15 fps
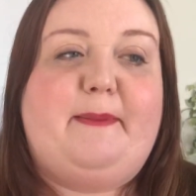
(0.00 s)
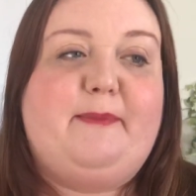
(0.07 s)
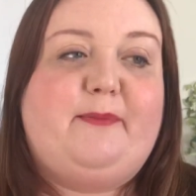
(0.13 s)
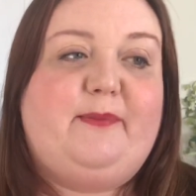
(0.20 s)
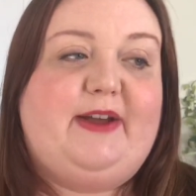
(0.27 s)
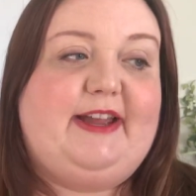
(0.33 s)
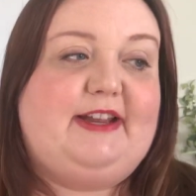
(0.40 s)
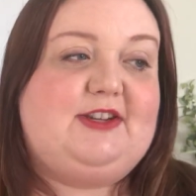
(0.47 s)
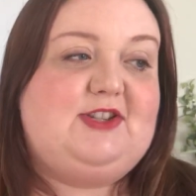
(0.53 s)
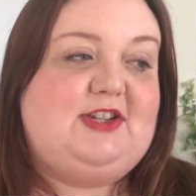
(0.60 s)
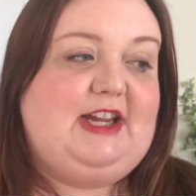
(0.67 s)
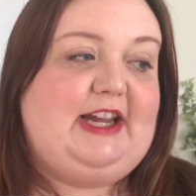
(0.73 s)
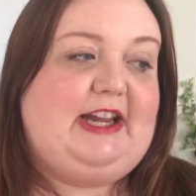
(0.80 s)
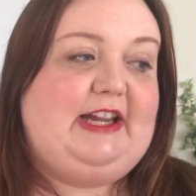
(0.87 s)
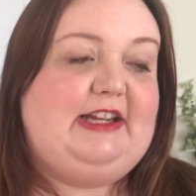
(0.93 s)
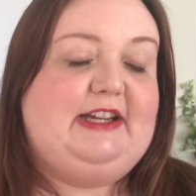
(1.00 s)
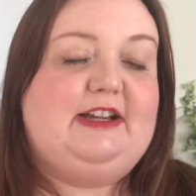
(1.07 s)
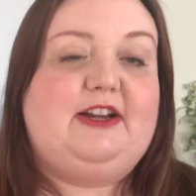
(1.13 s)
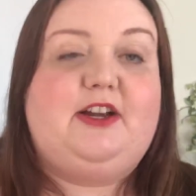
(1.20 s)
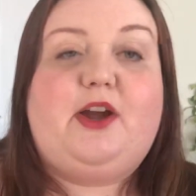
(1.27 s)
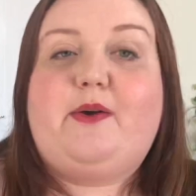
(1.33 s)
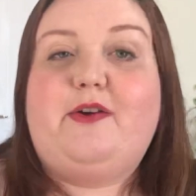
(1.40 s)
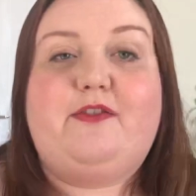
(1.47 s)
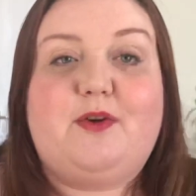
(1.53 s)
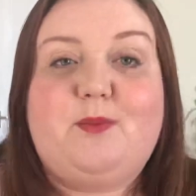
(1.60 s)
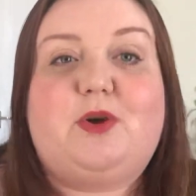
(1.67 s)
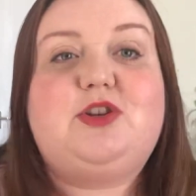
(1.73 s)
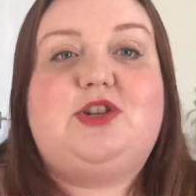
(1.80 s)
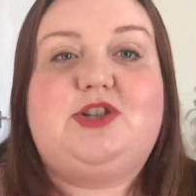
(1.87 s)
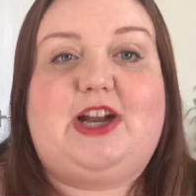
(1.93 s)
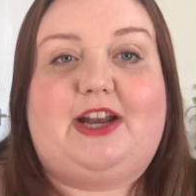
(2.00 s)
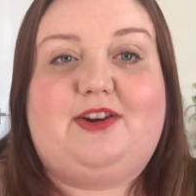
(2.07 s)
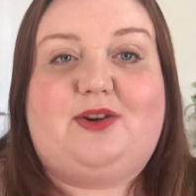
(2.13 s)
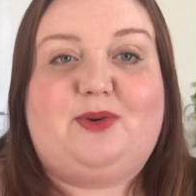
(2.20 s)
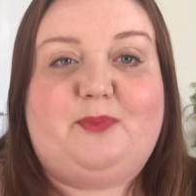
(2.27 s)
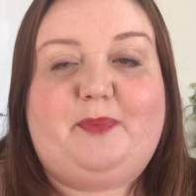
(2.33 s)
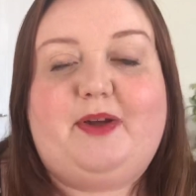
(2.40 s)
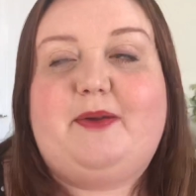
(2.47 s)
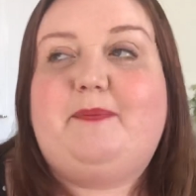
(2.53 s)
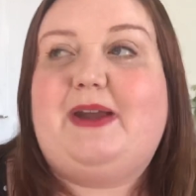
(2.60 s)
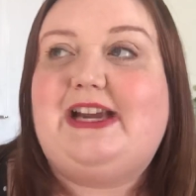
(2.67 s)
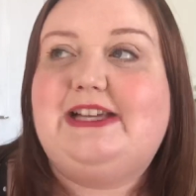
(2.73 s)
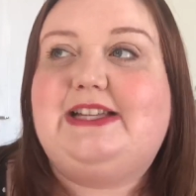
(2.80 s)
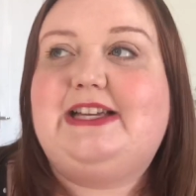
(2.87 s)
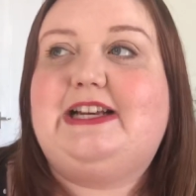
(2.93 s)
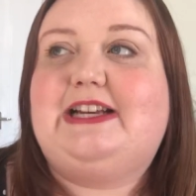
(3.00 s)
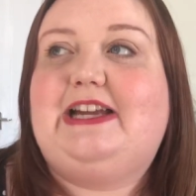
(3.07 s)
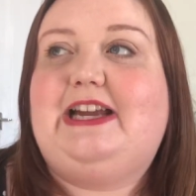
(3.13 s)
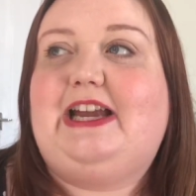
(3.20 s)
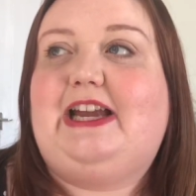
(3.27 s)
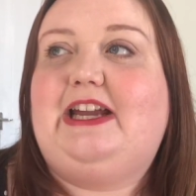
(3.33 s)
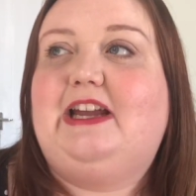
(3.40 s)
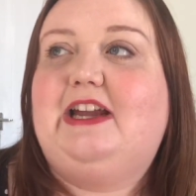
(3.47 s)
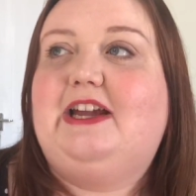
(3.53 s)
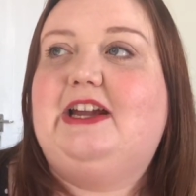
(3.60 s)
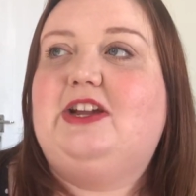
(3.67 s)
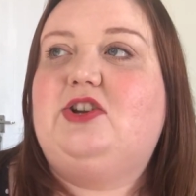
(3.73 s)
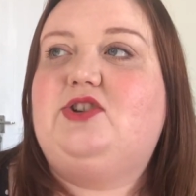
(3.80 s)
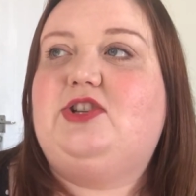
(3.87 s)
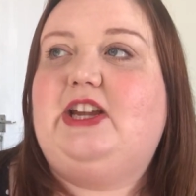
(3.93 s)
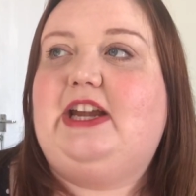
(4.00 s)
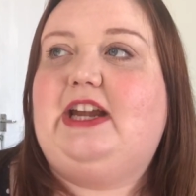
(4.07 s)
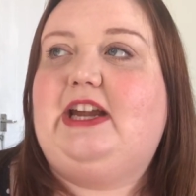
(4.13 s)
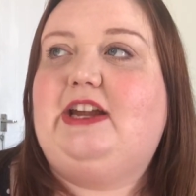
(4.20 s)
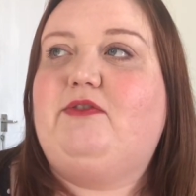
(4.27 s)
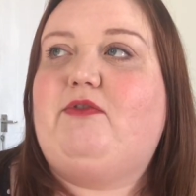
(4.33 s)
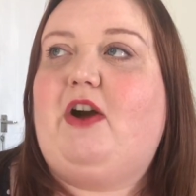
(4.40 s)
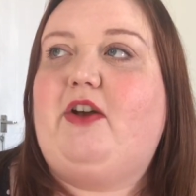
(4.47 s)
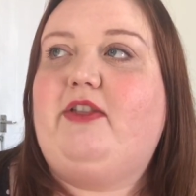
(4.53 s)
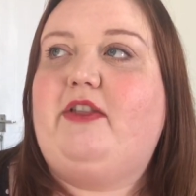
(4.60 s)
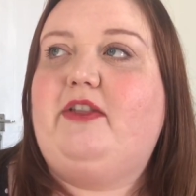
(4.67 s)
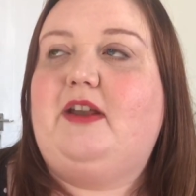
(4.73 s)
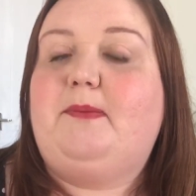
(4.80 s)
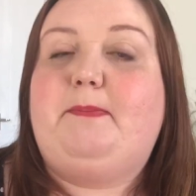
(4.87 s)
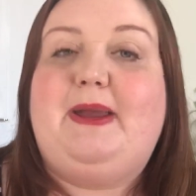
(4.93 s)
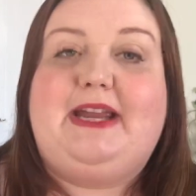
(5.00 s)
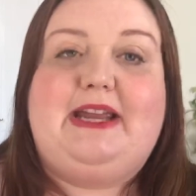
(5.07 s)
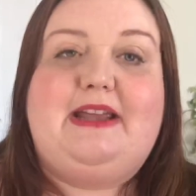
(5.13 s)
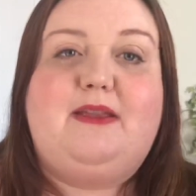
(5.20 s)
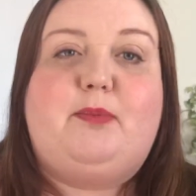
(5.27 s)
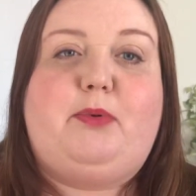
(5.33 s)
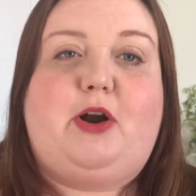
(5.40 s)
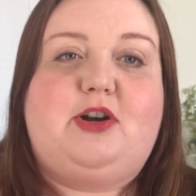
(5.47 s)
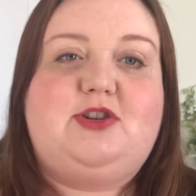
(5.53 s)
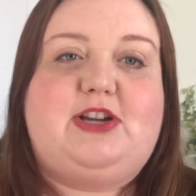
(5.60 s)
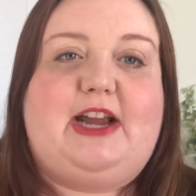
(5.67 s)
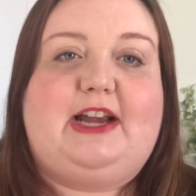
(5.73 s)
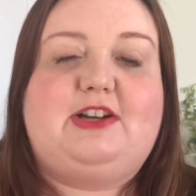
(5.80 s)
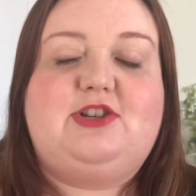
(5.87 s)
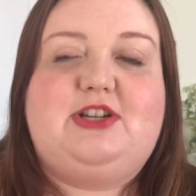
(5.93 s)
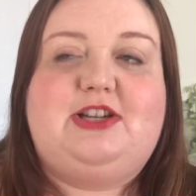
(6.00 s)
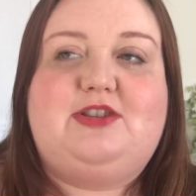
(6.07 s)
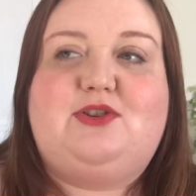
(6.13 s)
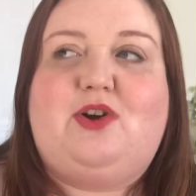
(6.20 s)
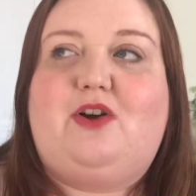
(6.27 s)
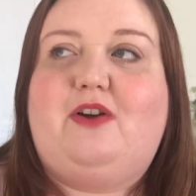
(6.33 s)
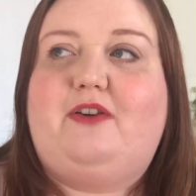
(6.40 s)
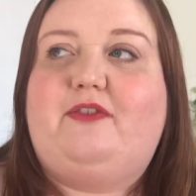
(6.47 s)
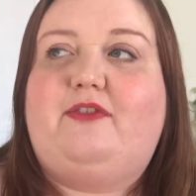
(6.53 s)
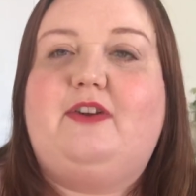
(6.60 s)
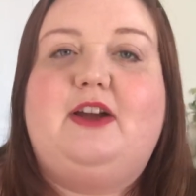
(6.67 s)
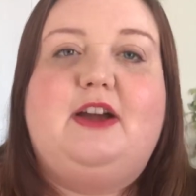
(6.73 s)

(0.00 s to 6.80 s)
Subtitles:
where she go over and watch a channel, but basically she, rather than picking the project, she sort of